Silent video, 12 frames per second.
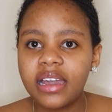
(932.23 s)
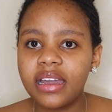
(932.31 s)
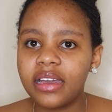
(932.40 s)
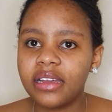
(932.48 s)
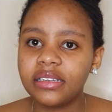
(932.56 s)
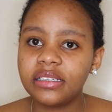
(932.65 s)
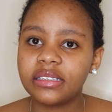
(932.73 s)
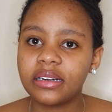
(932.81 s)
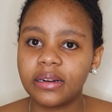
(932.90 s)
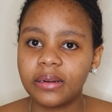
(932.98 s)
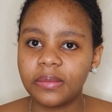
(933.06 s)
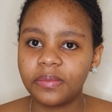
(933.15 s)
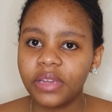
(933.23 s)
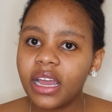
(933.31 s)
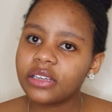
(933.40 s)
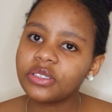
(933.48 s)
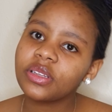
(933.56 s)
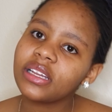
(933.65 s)
And
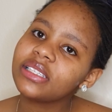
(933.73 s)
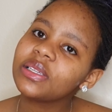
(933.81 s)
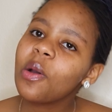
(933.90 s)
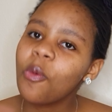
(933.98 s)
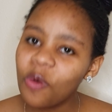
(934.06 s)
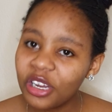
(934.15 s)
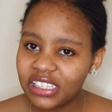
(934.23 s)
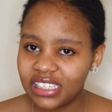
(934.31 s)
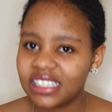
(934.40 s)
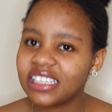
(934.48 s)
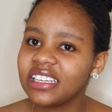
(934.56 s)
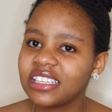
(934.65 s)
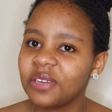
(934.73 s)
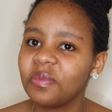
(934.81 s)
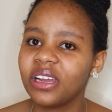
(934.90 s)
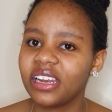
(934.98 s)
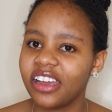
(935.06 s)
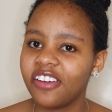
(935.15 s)
yeah, so that's what has changed in my
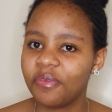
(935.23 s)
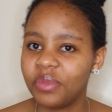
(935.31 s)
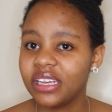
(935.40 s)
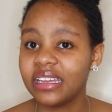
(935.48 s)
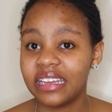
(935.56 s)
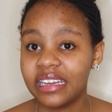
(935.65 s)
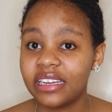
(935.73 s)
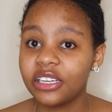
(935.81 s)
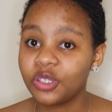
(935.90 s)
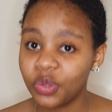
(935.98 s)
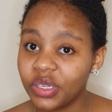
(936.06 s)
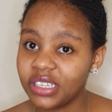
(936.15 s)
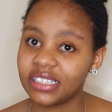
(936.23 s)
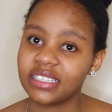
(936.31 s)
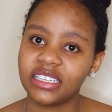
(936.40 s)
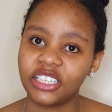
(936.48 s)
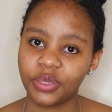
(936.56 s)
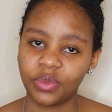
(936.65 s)
life being here 2 years
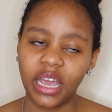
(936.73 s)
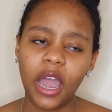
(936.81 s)
in Germany.